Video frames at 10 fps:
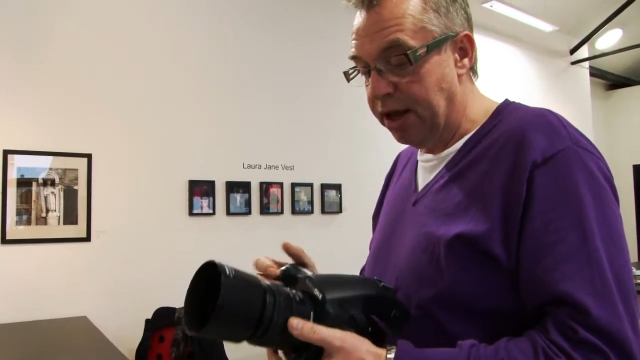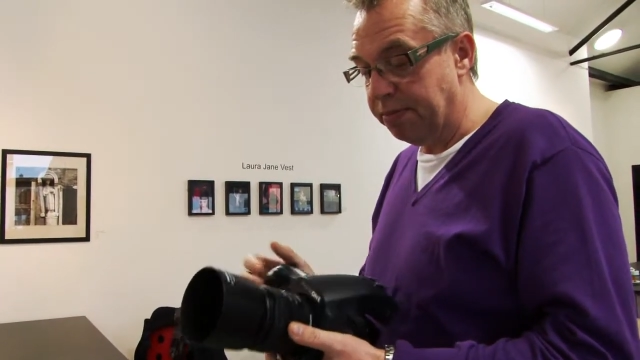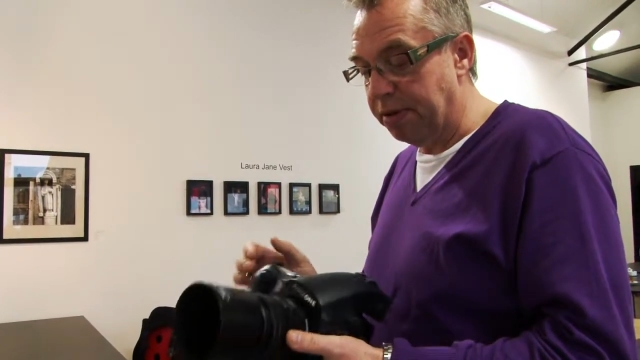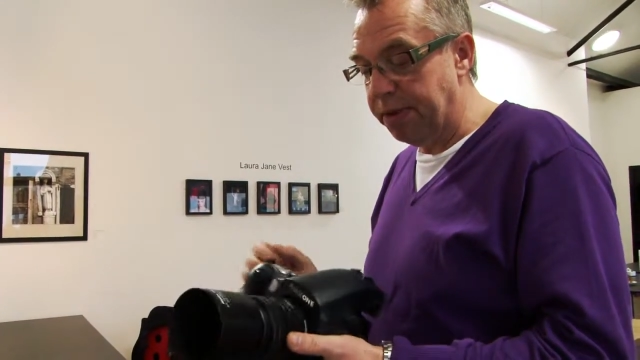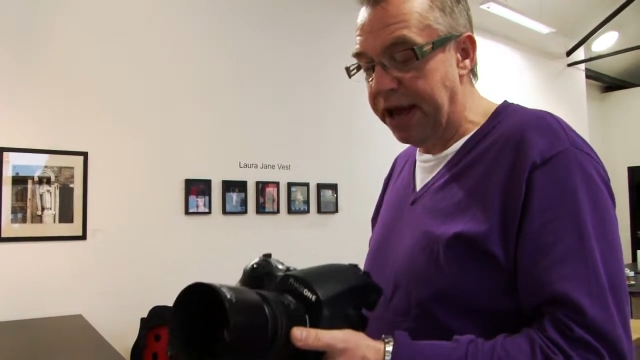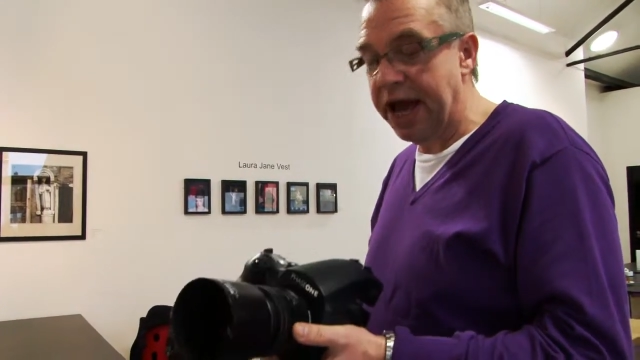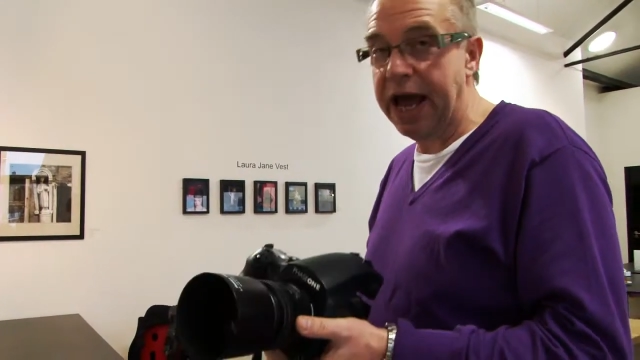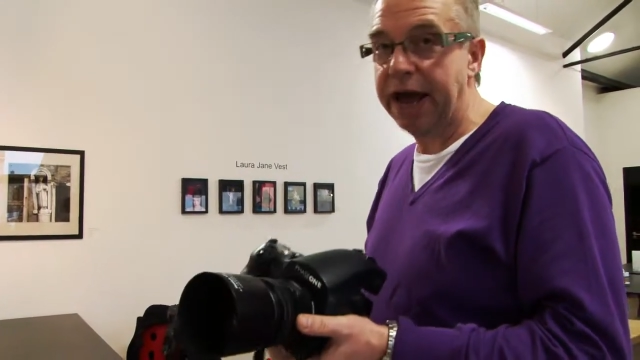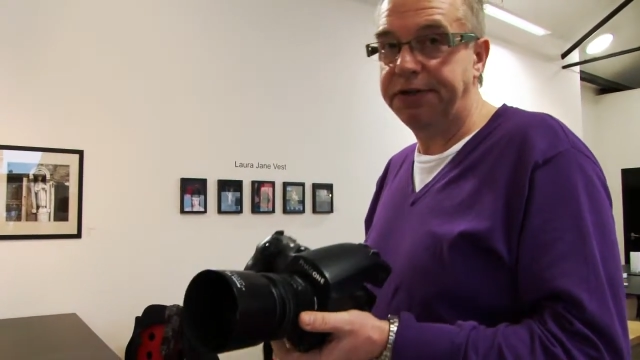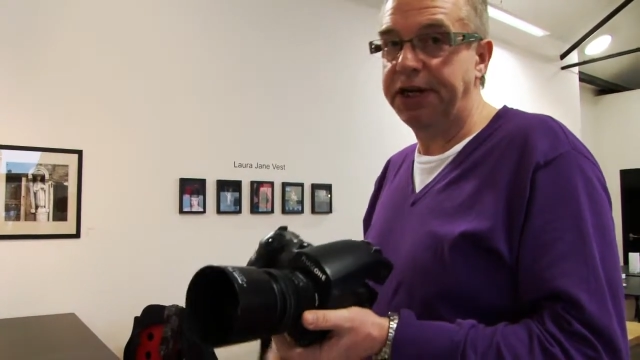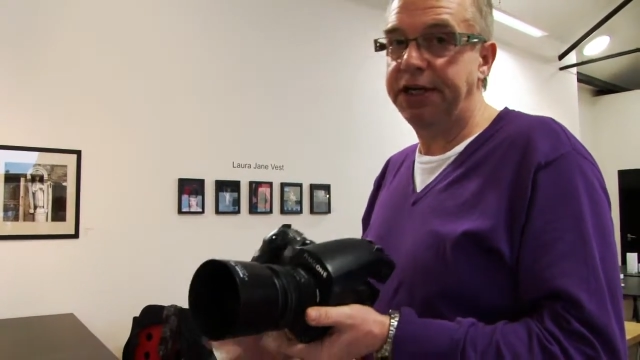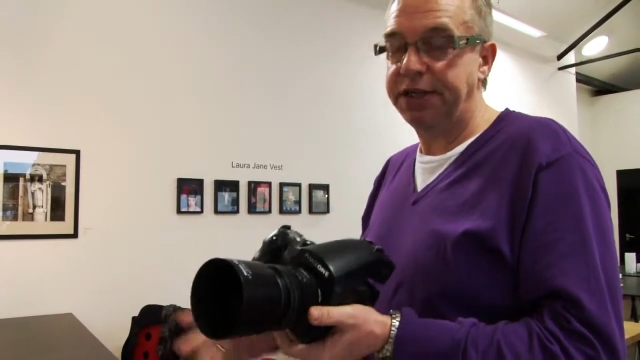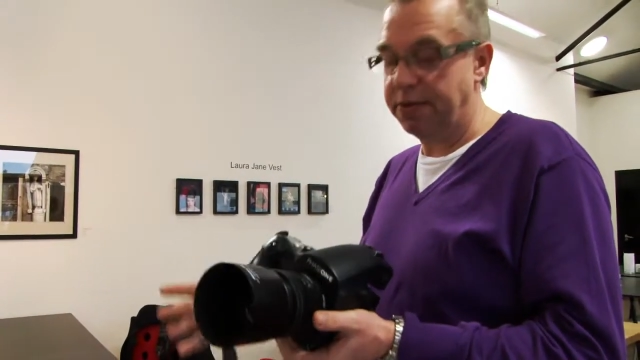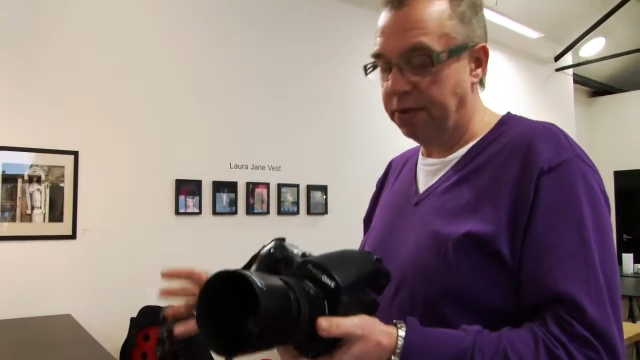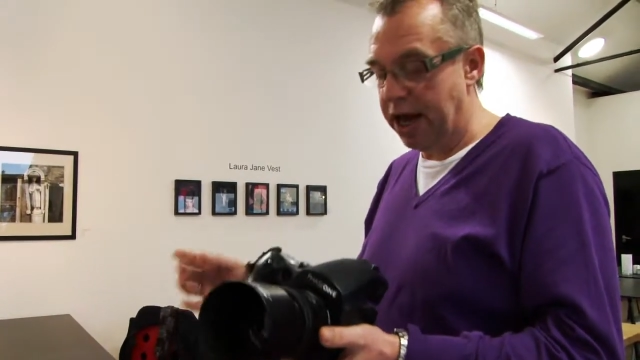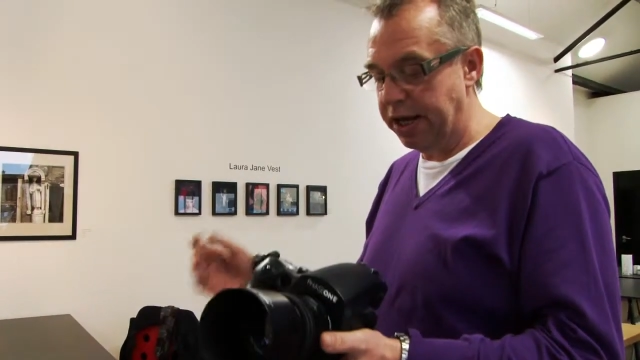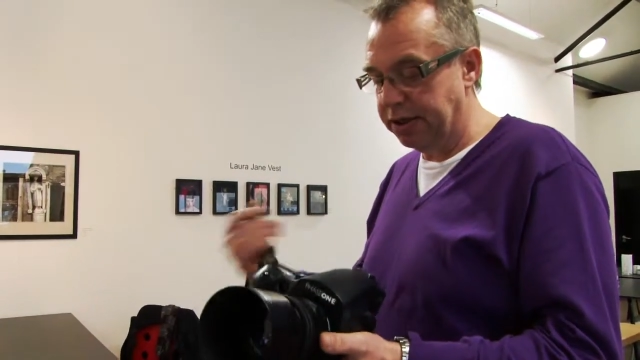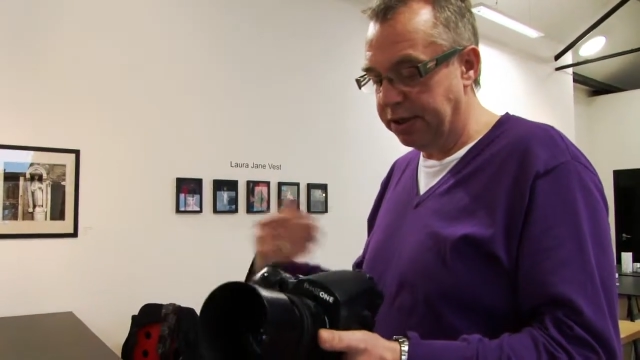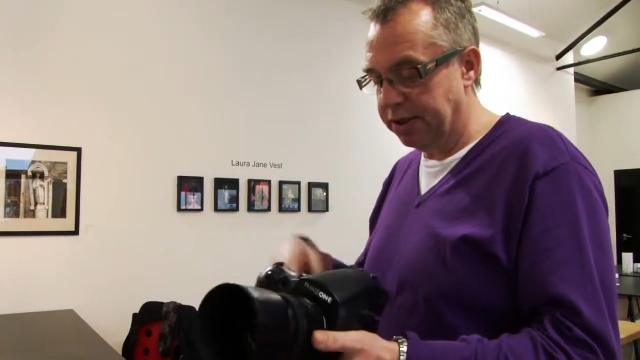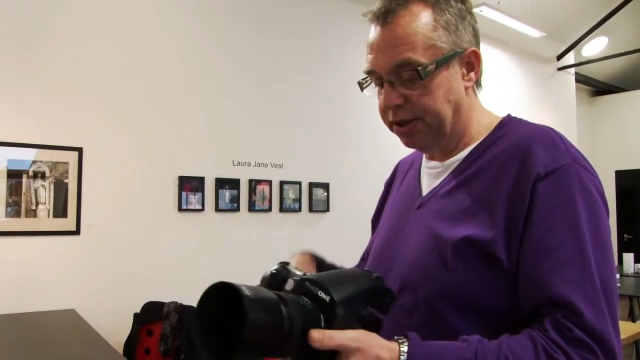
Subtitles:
Mamiya AFD2 lens.